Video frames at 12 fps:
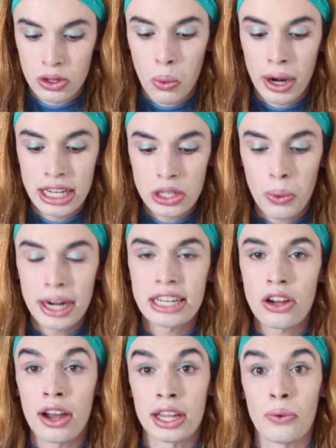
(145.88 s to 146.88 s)
2020
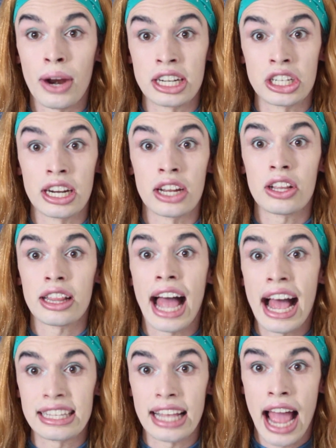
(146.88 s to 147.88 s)
documentary
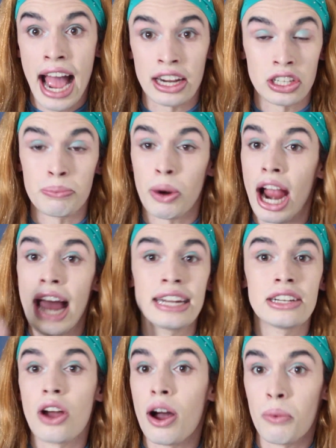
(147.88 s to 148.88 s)
Class Action Park, I
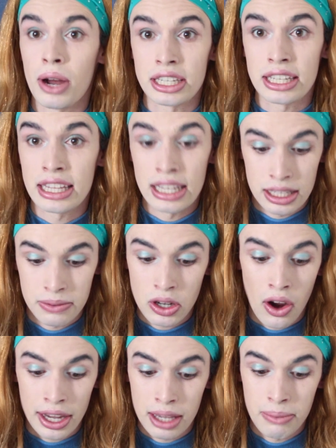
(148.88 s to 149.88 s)
did not watch this
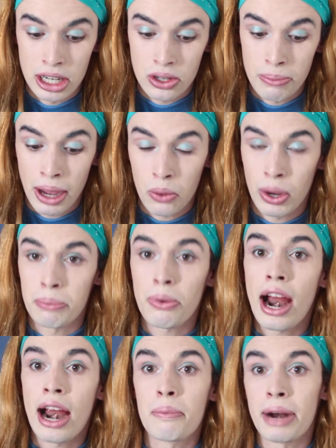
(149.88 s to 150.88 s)
documentary by the way
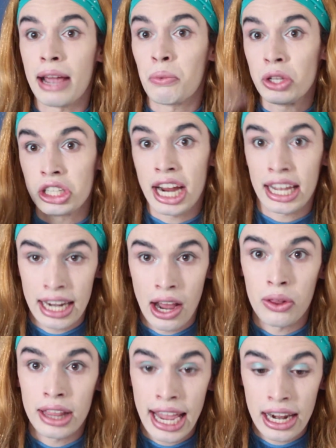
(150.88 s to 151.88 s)
prior, but I will check it
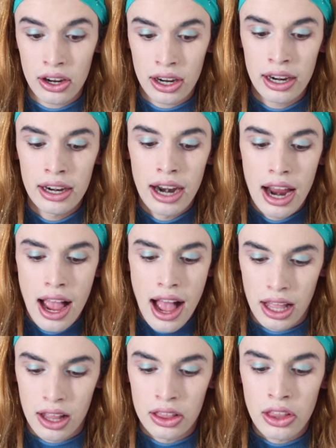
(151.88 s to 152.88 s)
out later.
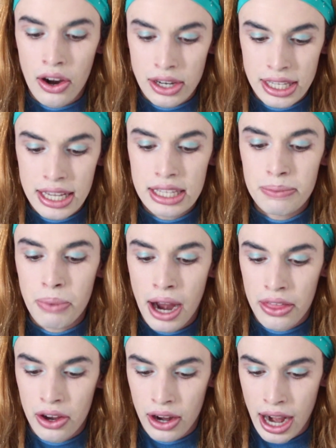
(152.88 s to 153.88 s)
Larson's
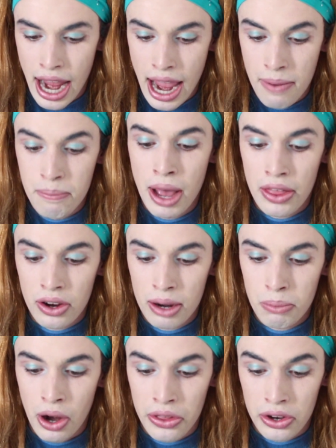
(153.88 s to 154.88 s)
mother
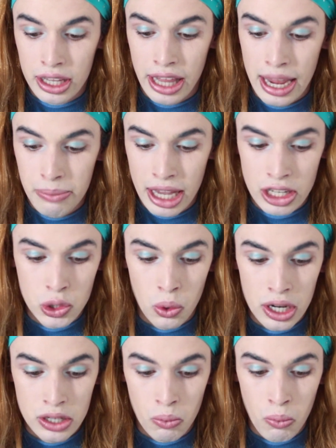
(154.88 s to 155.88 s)
and brother claimed that
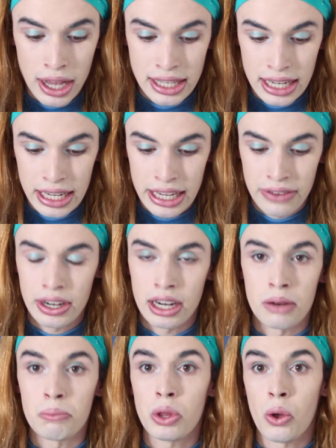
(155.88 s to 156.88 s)
George wasn't even
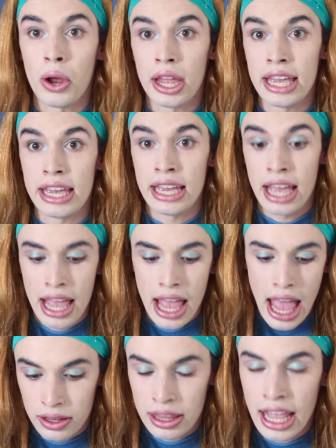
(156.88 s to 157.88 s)
an employee.
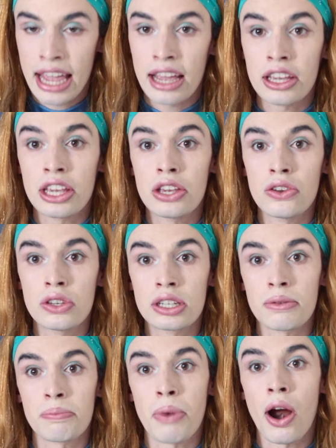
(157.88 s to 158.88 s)
They
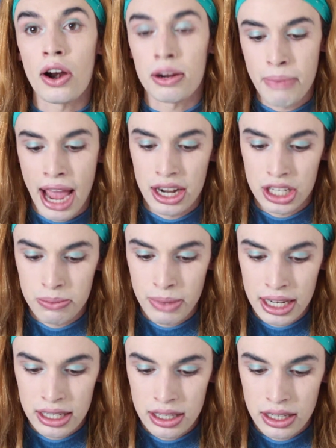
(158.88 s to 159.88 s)
accused park
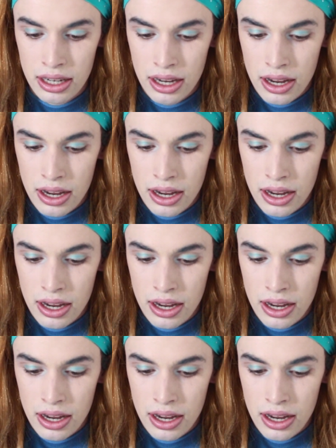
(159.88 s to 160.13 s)
management